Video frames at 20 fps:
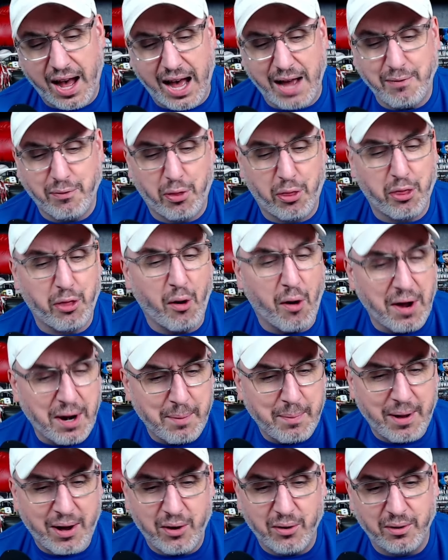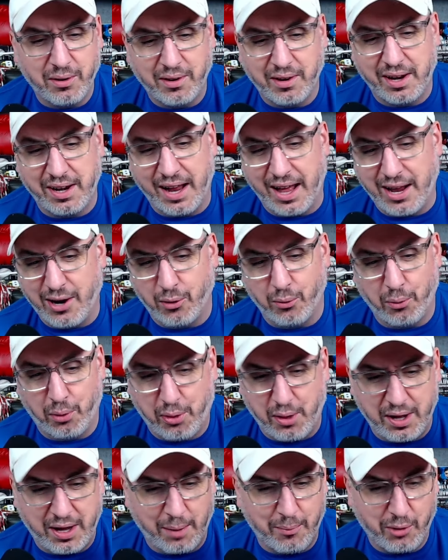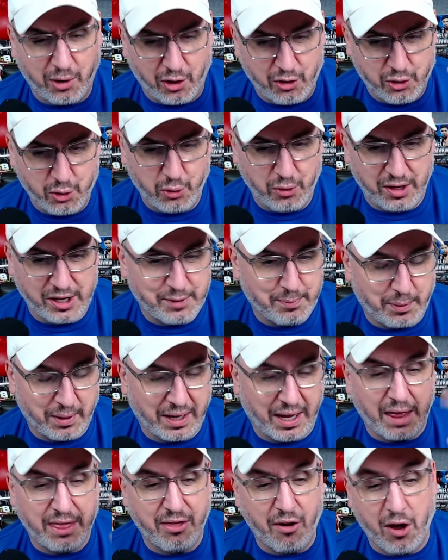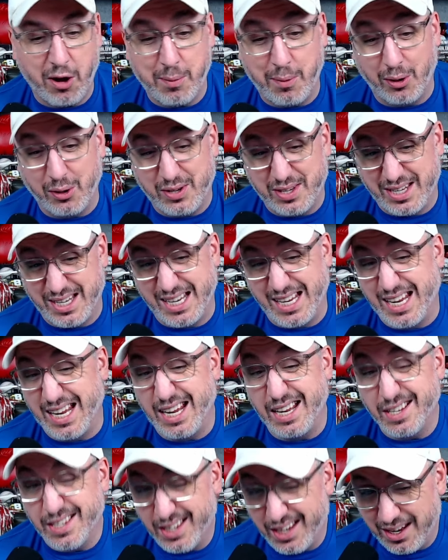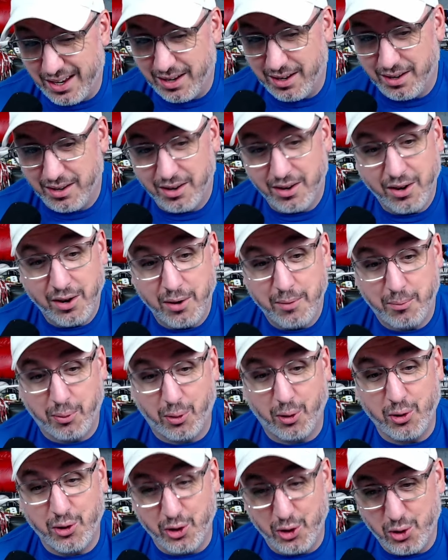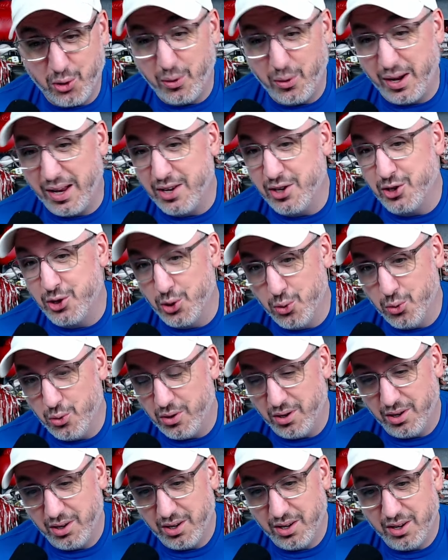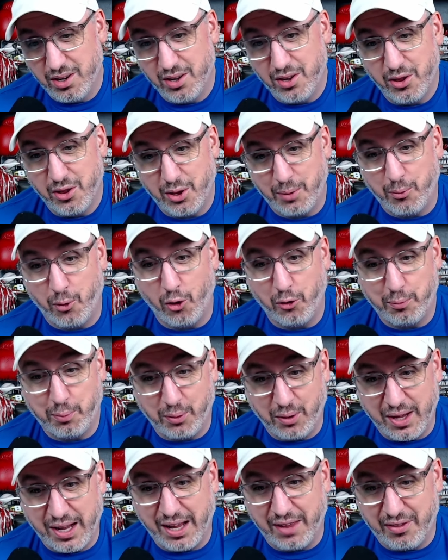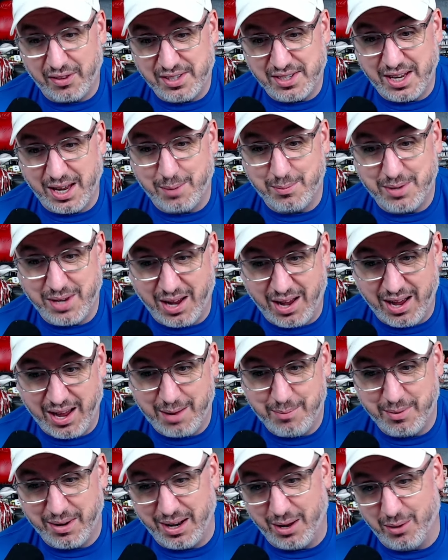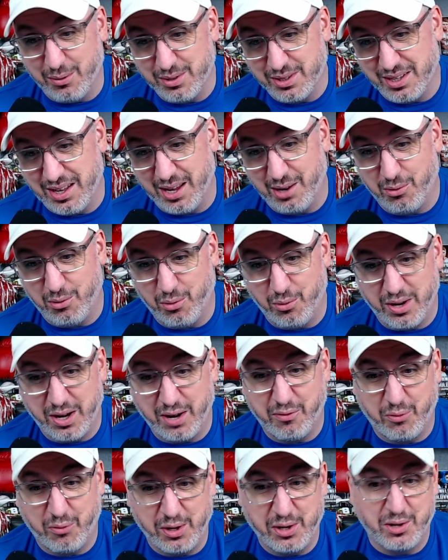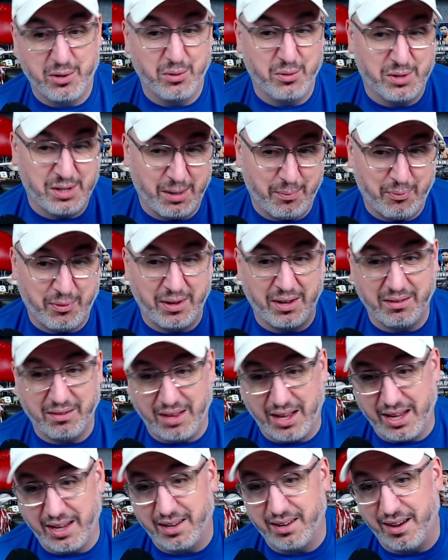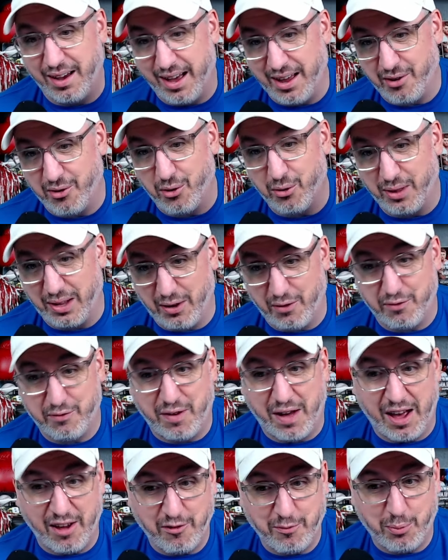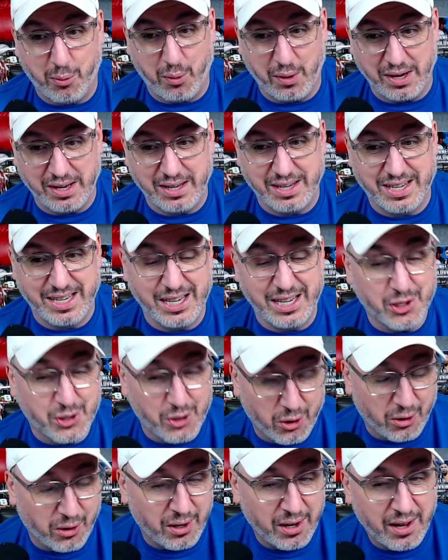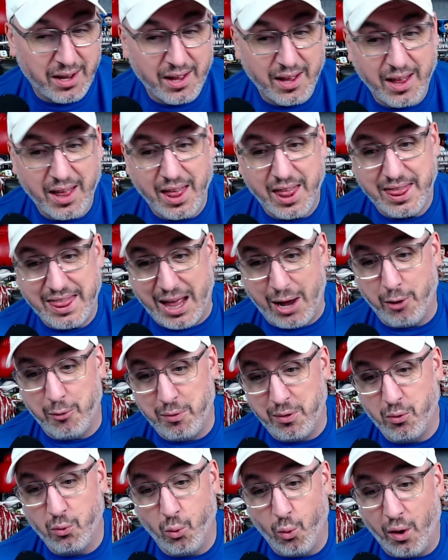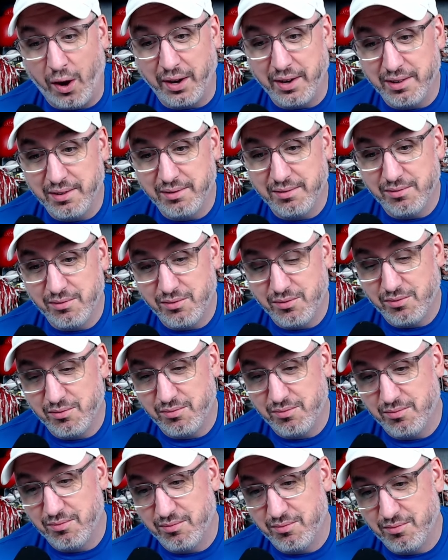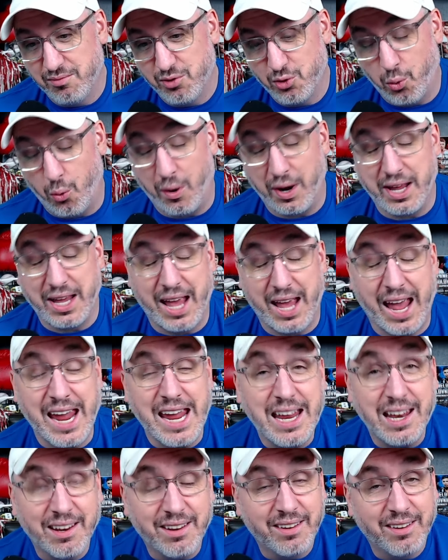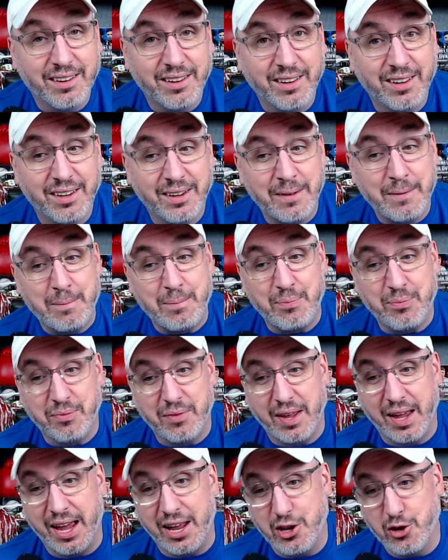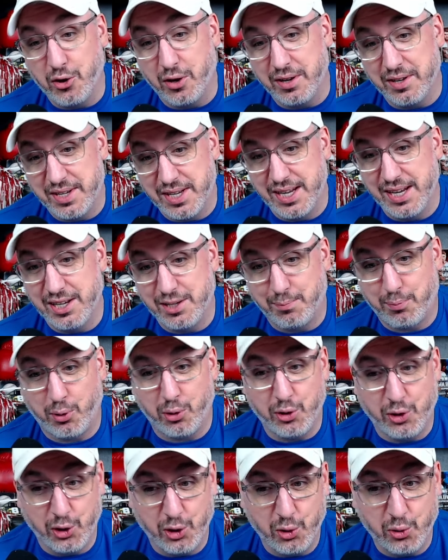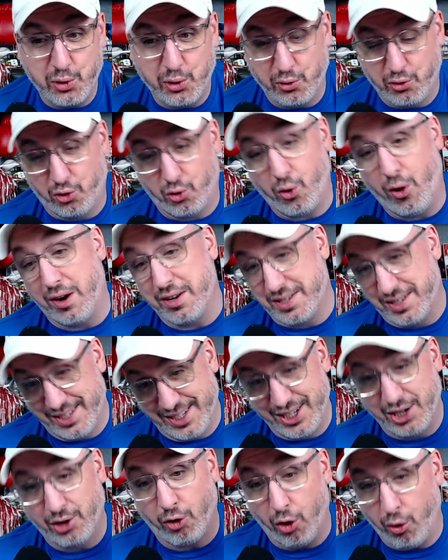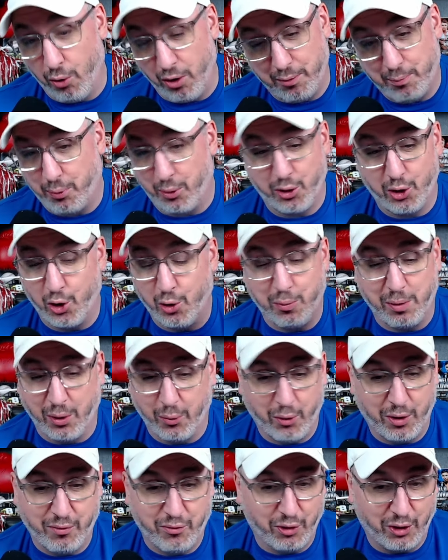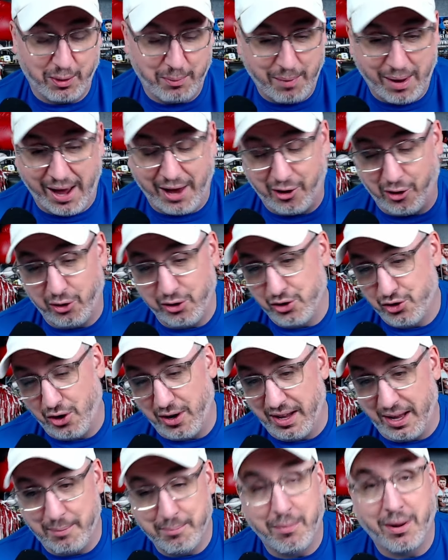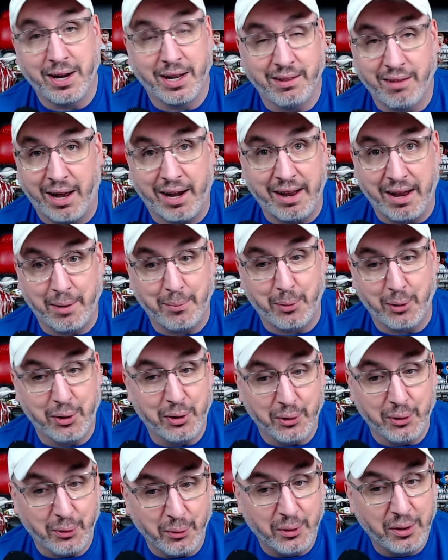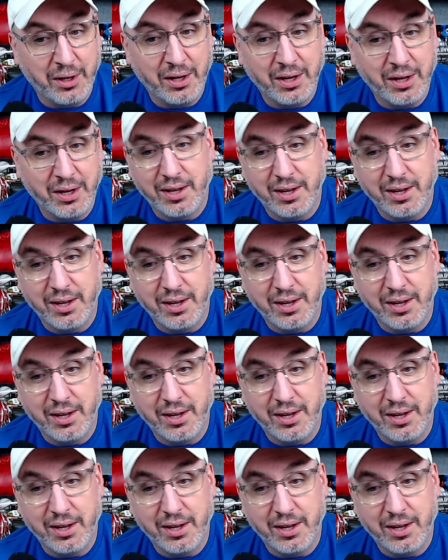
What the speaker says: I've thought about, and I don't think I'm going to do this, but, like, I thought about teasing Purdue and Duke. They're both playing at the same time. And I was like, well, what if we do something like, I don't know, like a 5-point teaser? That would be 128. And you could tease Purdue. You'd cross 0 with Purdue, but it wouldn't really matter. You're trying to get money line out of Purdue.